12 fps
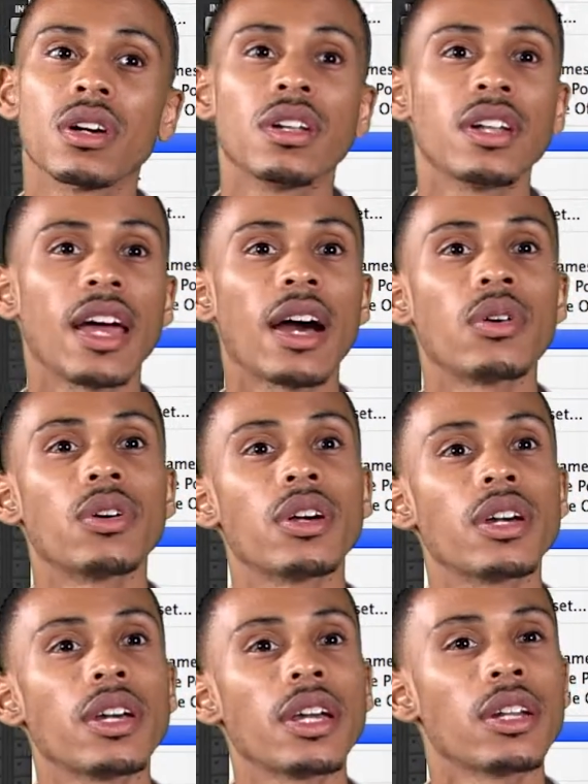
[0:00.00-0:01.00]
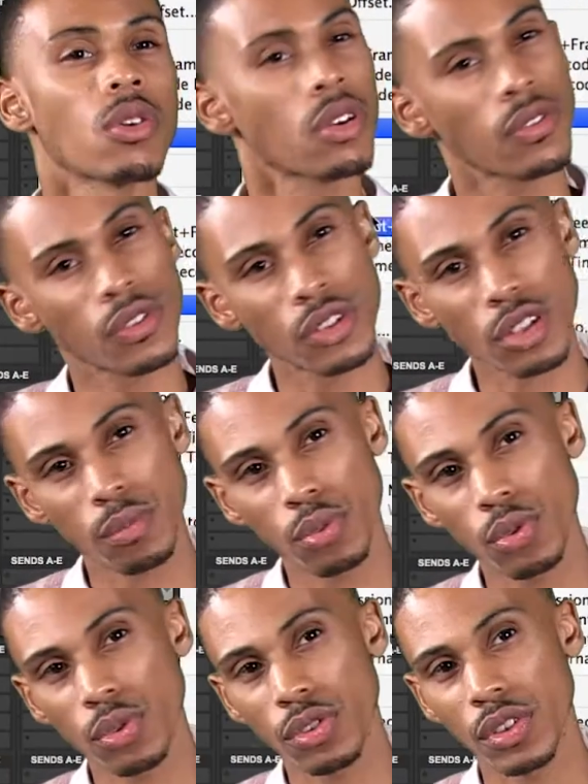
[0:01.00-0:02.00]
Now, in order for the
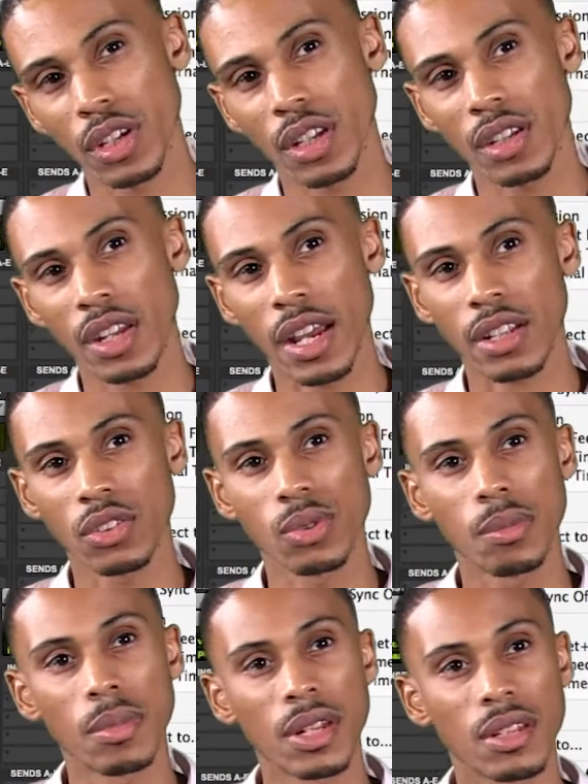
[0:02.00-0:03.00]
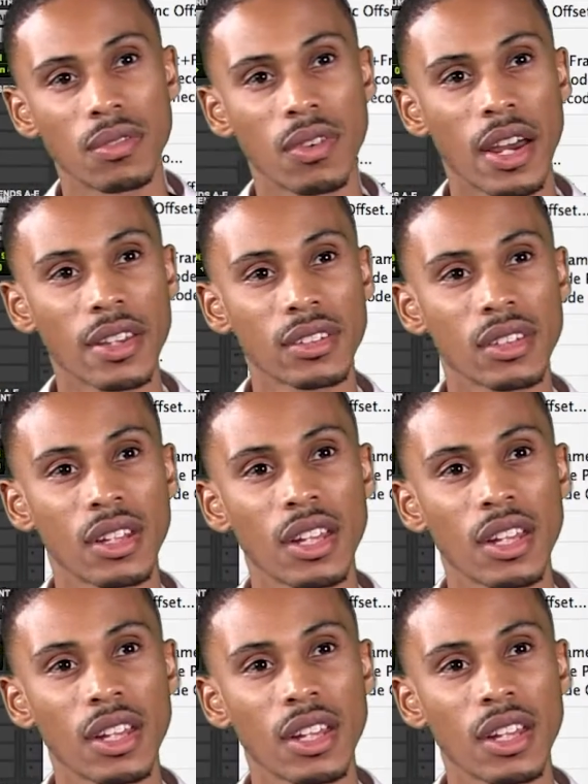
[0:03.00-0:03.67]
computer to connect to a MIDI device,